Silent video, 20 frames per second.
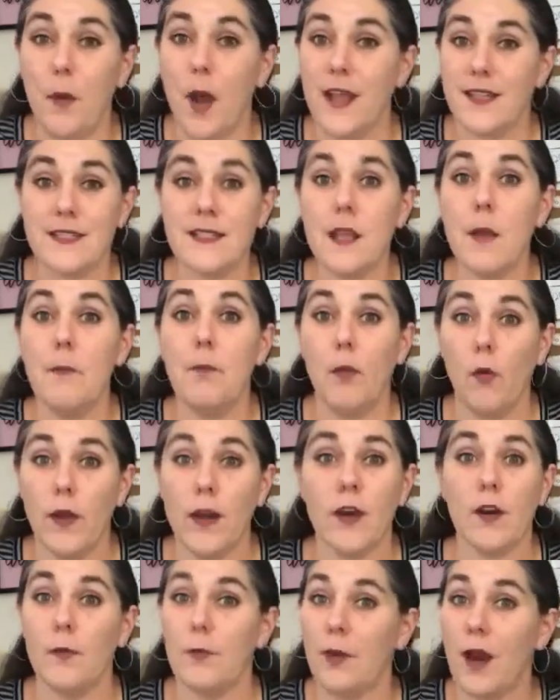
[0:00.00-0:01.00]
At some
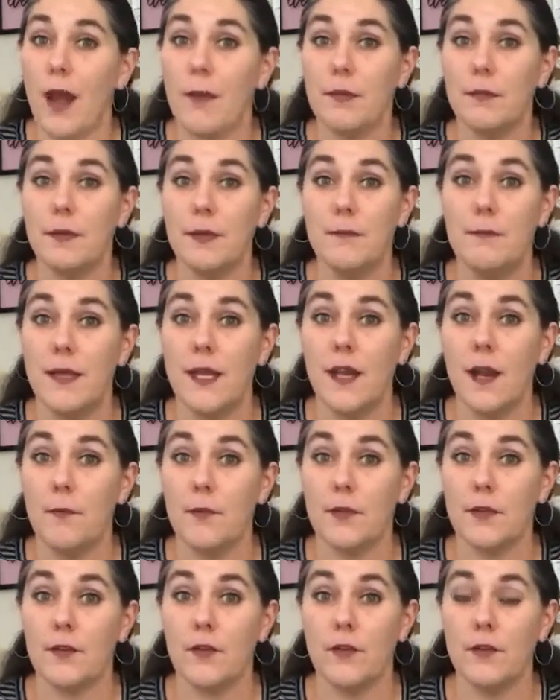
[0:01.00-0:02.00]
point, it'll probably meet
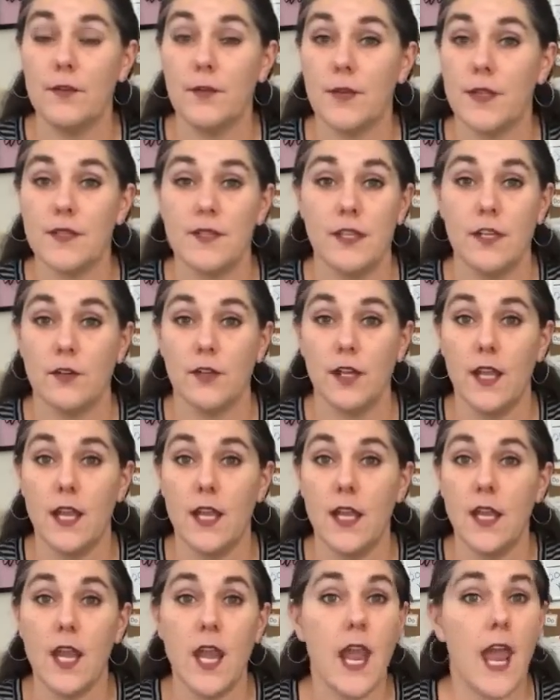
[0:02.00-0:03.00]
up with Cedar
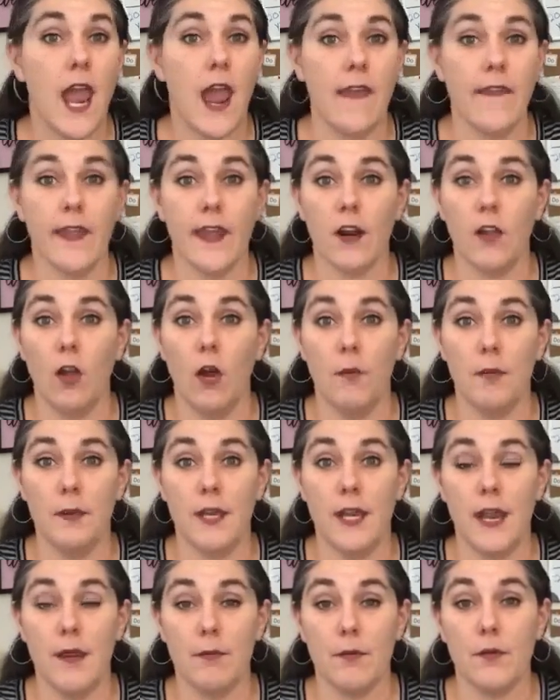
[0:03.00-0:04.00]
Lake, and that'll all be
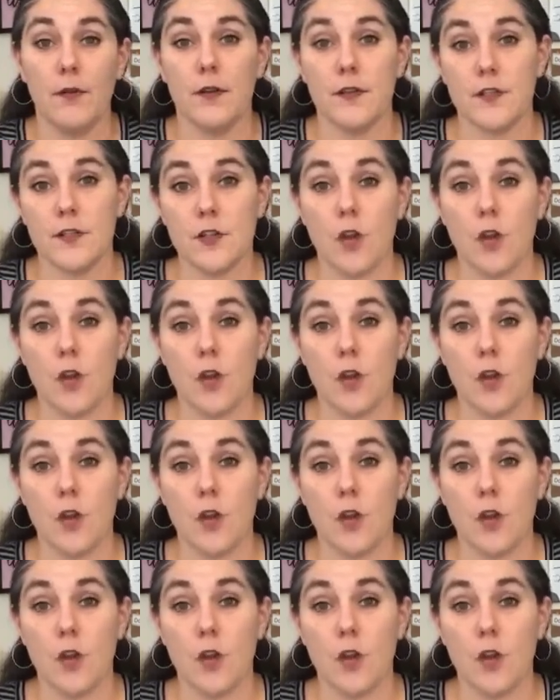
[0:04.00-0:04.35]
neighborhoods.